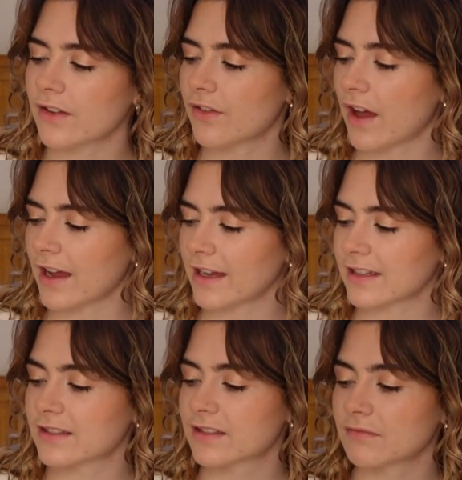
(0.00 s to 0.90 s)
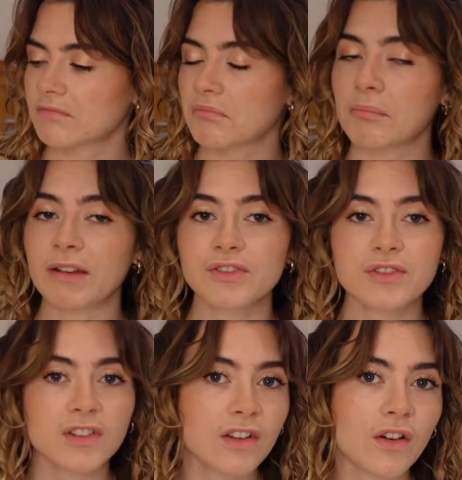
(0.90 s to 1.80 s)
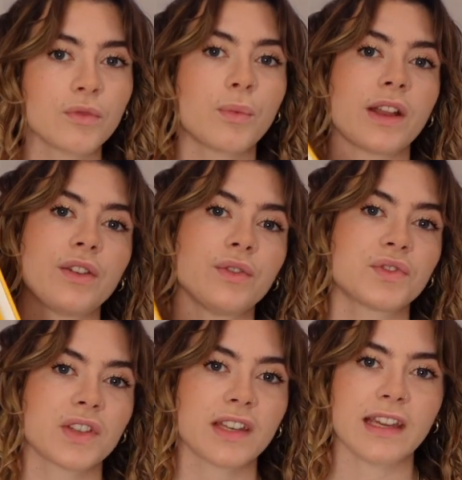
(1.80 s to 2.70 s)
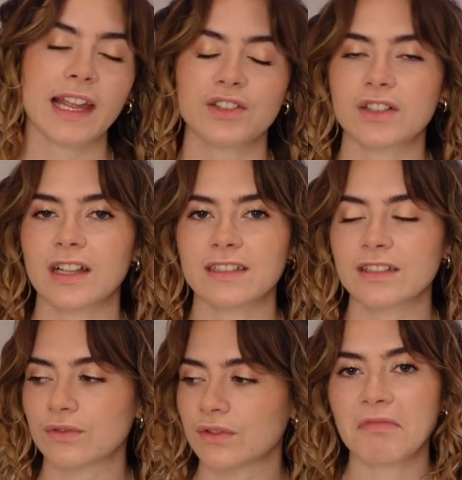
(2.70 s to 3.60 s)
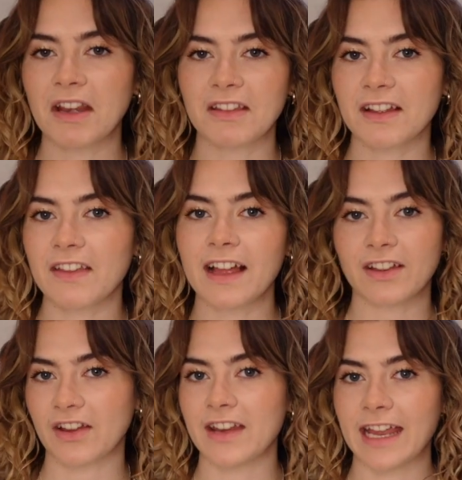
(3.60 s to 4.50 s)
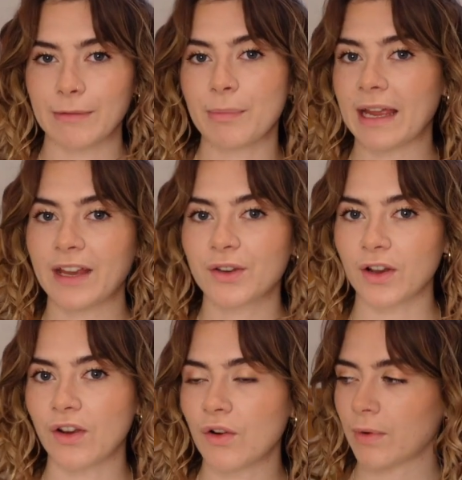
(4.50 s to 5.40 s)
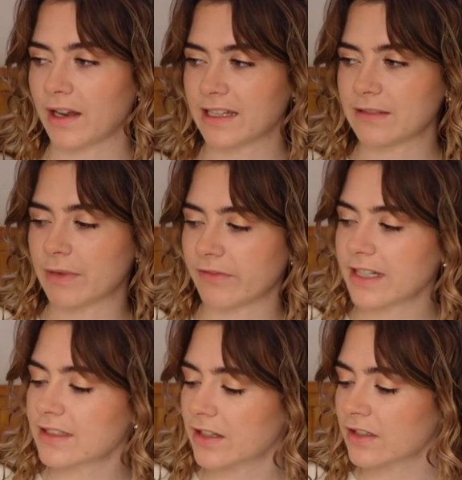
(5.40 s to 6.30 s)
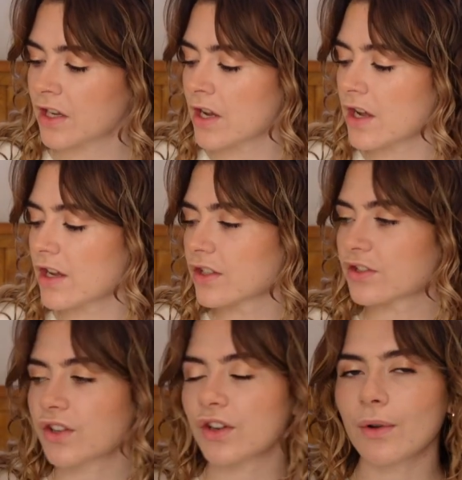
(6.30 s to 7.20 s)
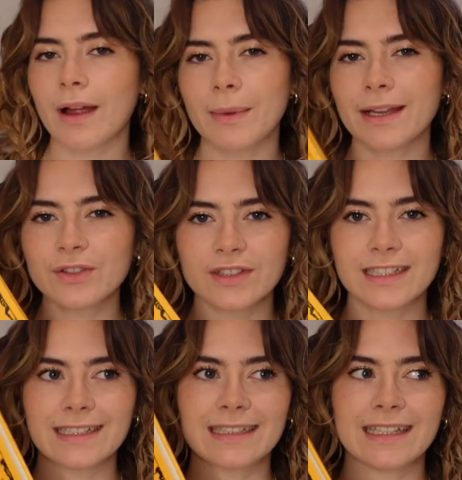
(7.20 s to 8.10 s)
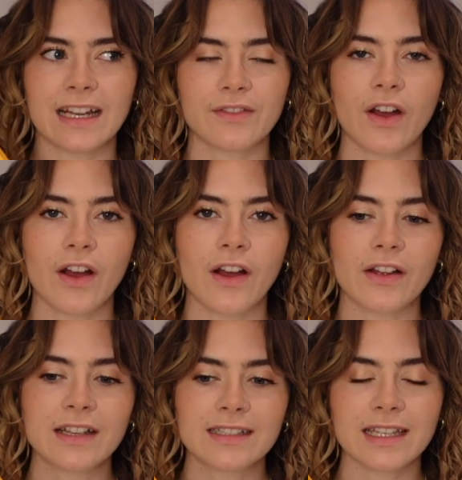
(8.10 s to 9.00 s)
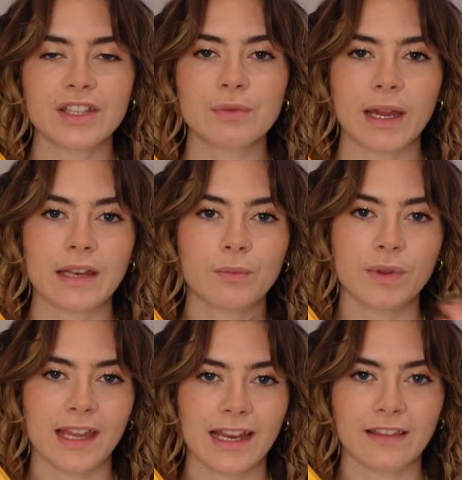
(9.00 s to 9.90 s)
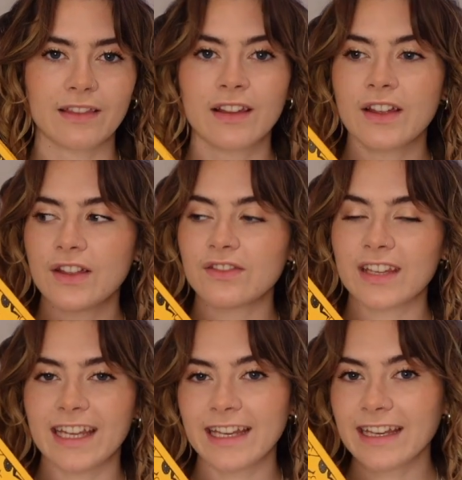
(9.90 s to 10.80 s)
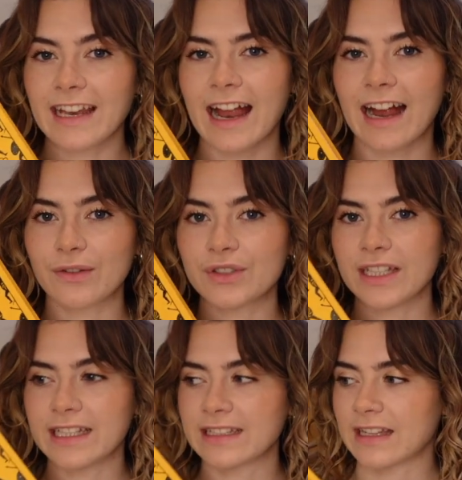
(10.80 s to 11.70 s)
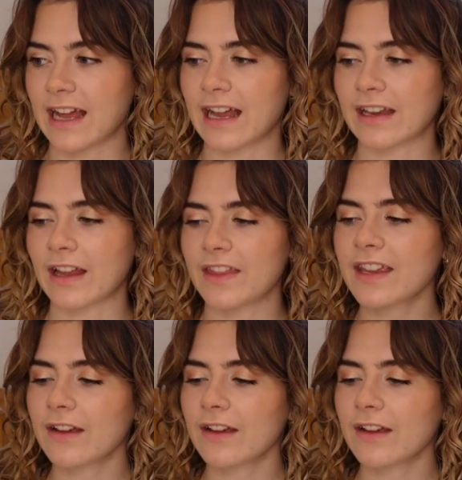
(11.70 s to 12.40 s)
that is mentioned a lot when you study ancient classics or anything like that. Like, her name appeared a lot when I did my research, so I'm interested to see kind of her situated within the Aeneid and how she is in that. And I think